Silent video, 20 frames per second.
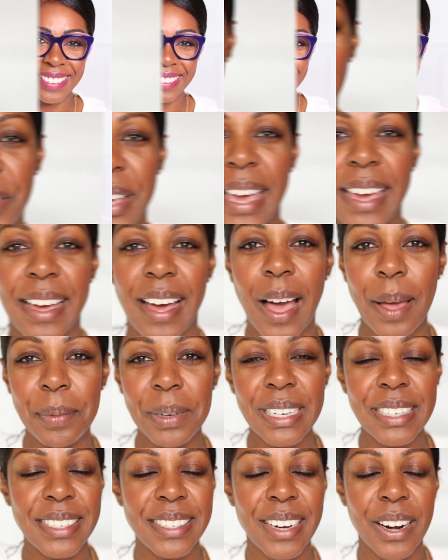Okay, I'm
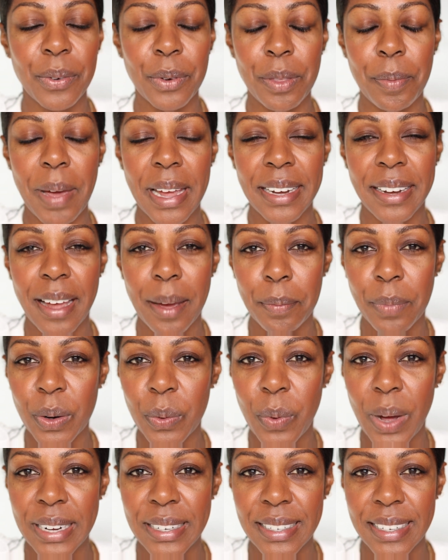gonna start with my
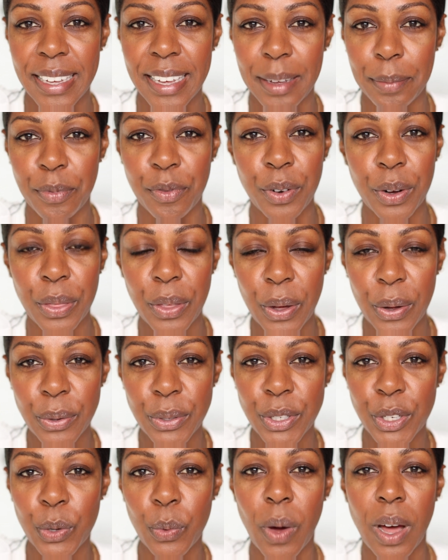#1 tip for
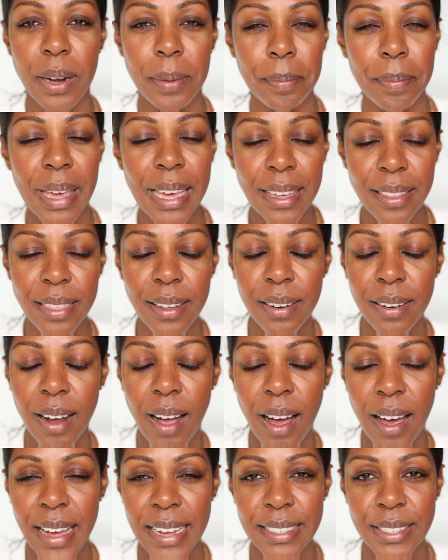those who wanna make
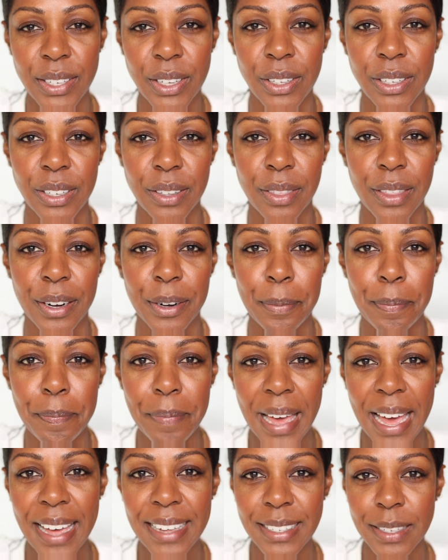their eyes look their
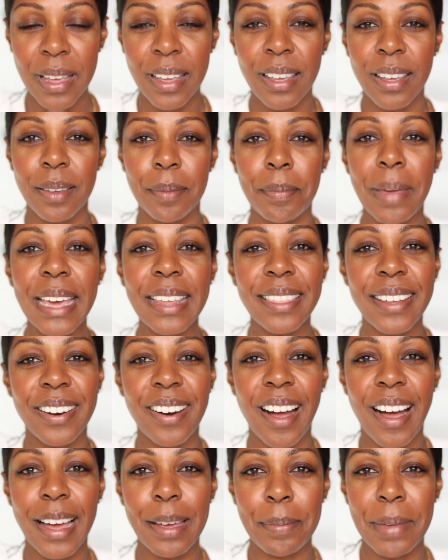best, make
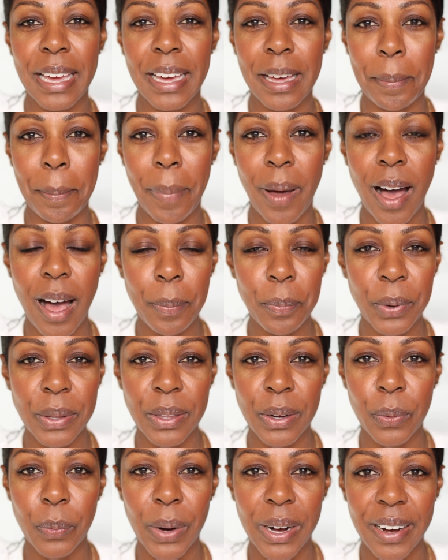their eye makeup pop when
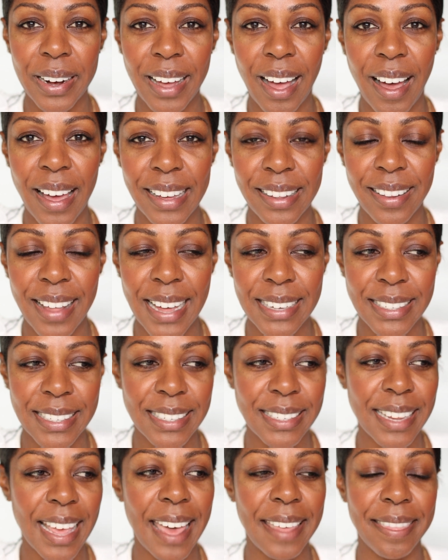they're wearing
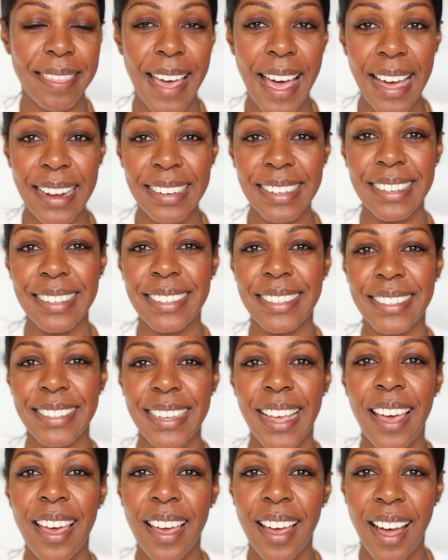eyeglasses, and that is
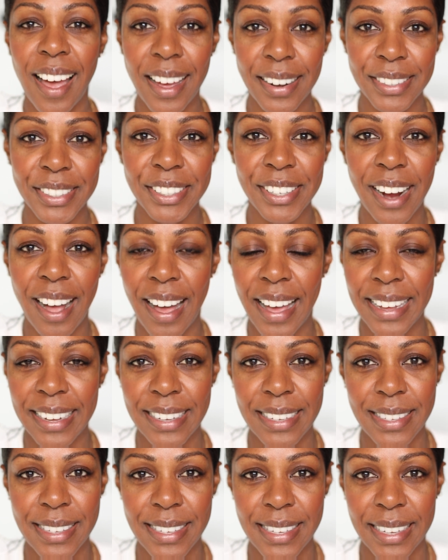under eye
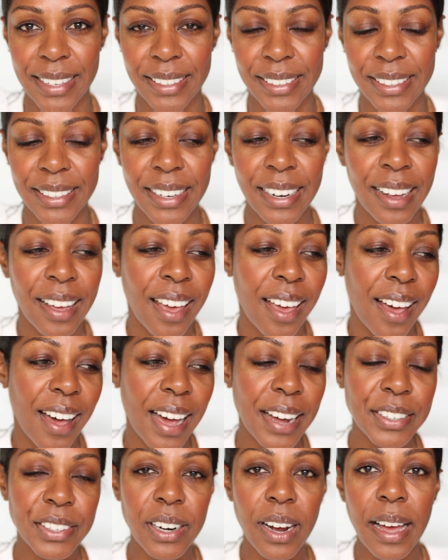concealer.
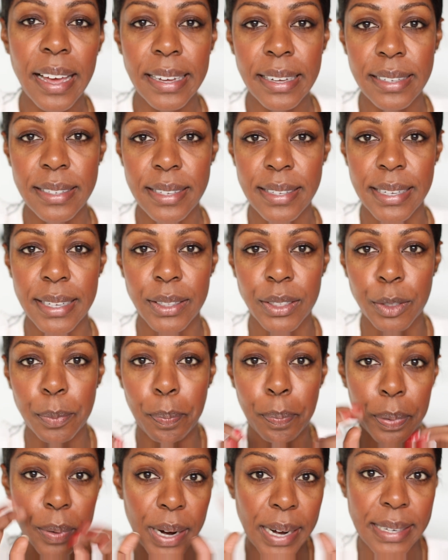Under eye concealer
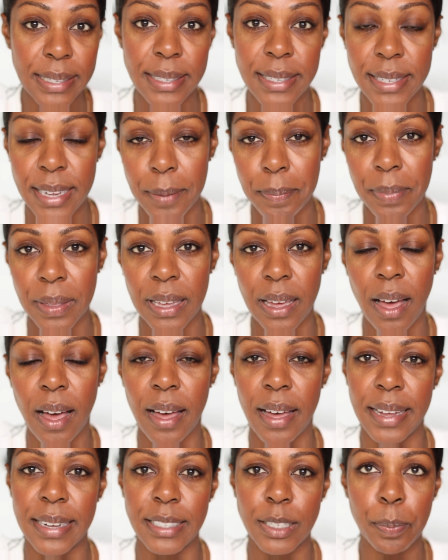brightens up the
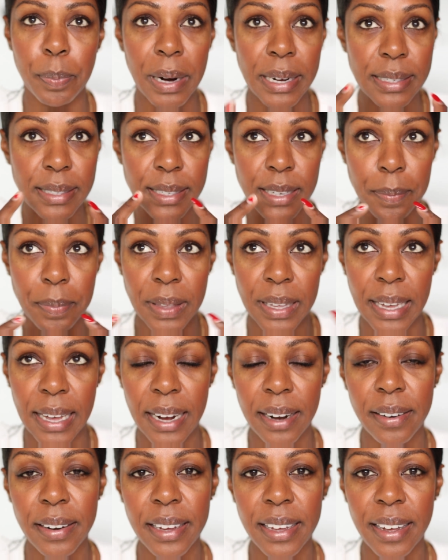eyes, brightens up the
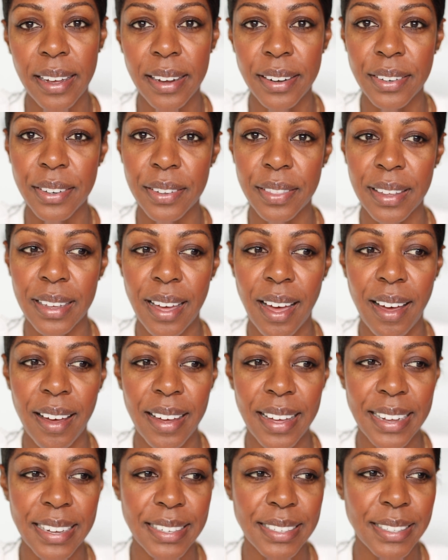area under the
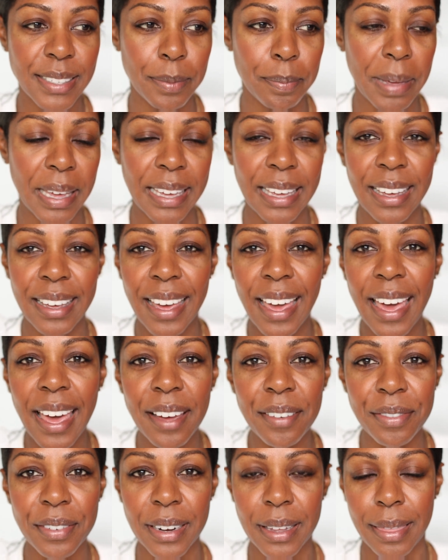eyes, making
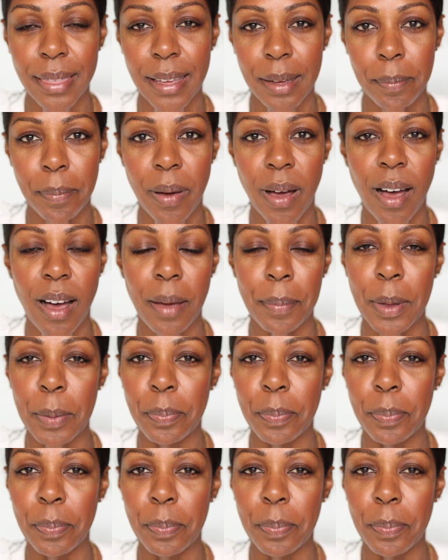everything pop.